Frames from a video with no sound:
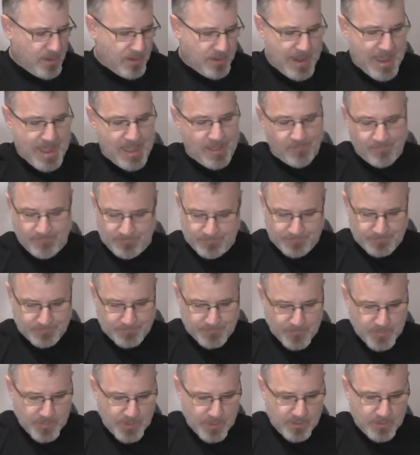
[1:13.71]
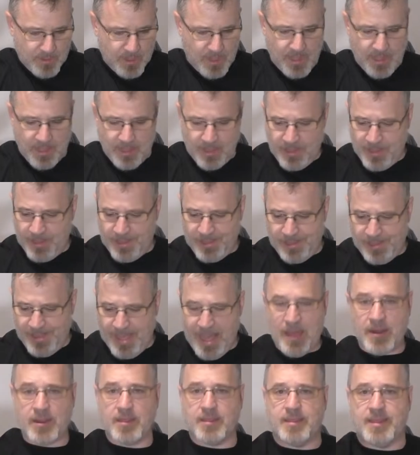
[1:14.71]
Now,
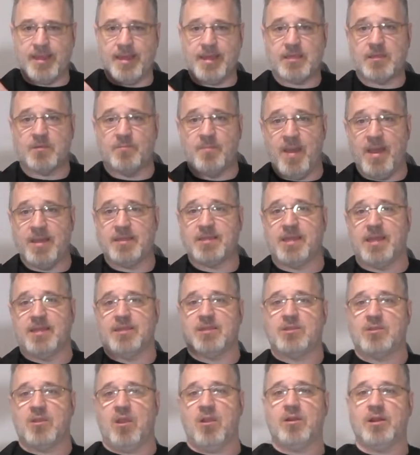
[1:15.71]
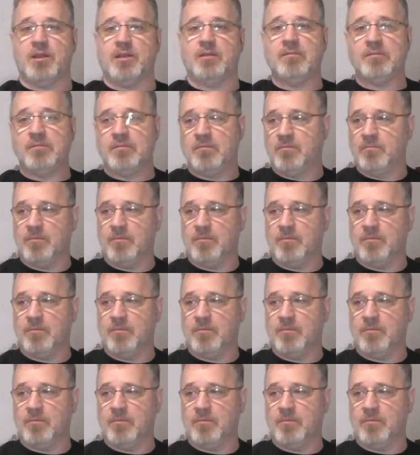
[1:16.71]
how did this mess get started?